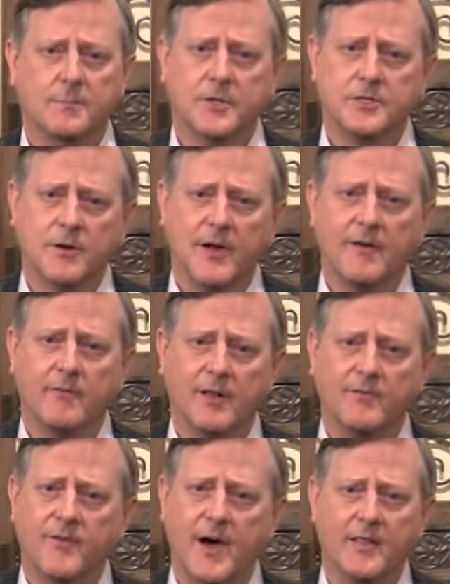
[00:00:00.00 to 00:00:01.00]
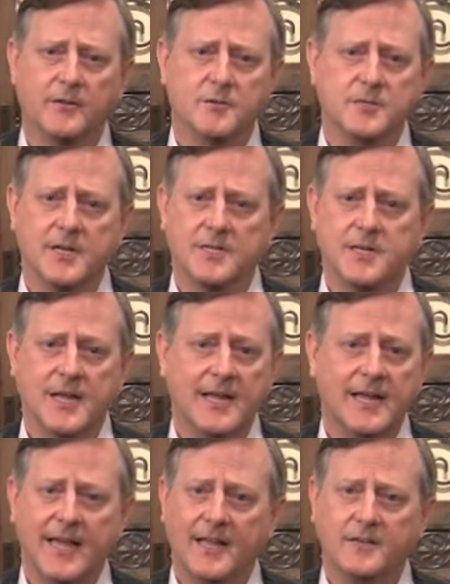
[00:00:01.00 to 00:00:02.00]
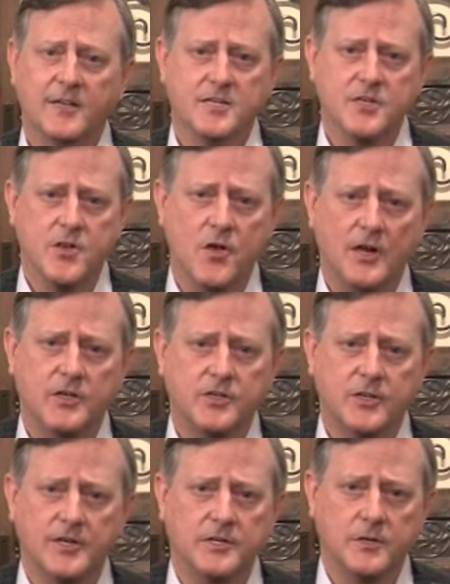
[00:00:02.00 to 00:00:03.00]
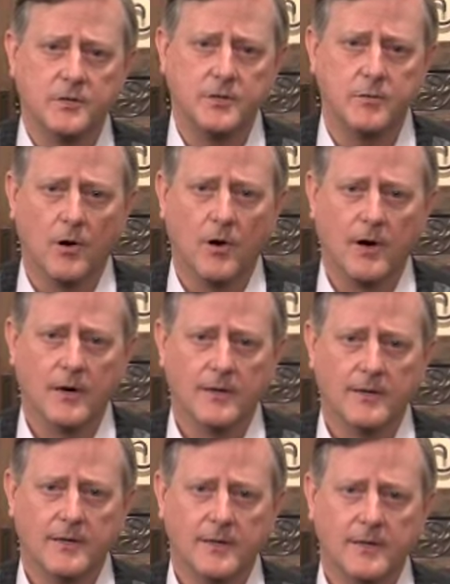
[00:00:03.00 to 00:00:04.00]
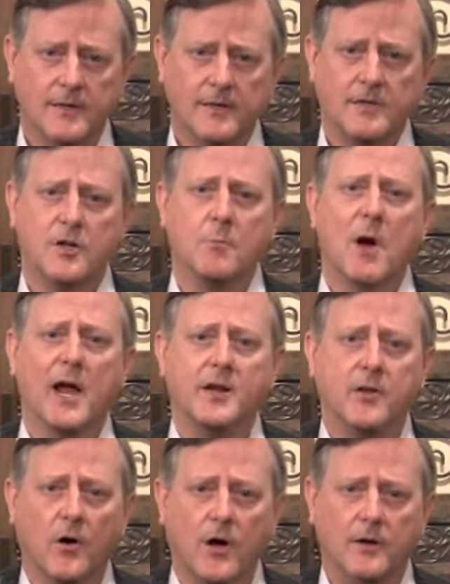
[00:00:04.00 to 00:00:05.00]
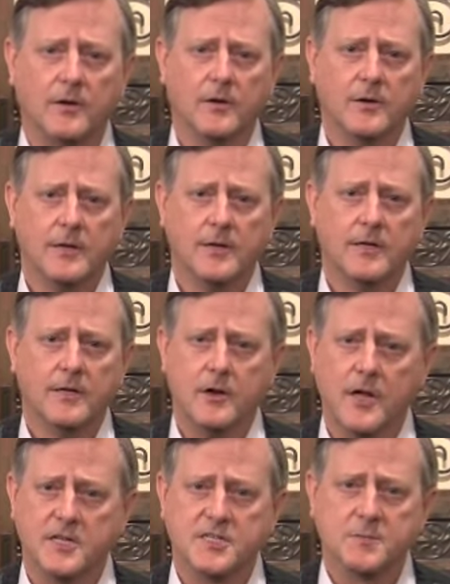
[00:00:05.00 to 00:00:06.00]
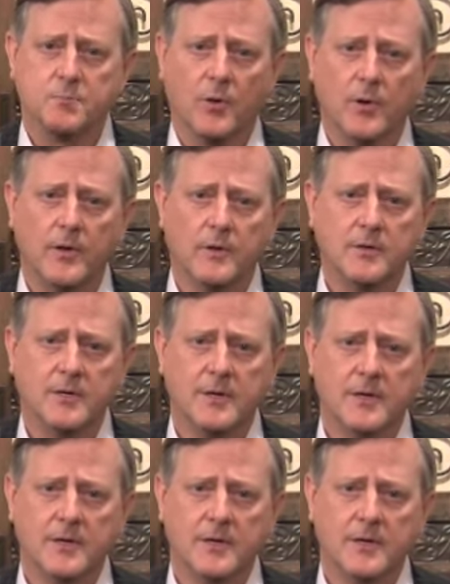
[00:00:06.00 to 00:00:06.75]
But your Heavenly Father says, it does not change who you are. You're my daughter. You're not spoiled.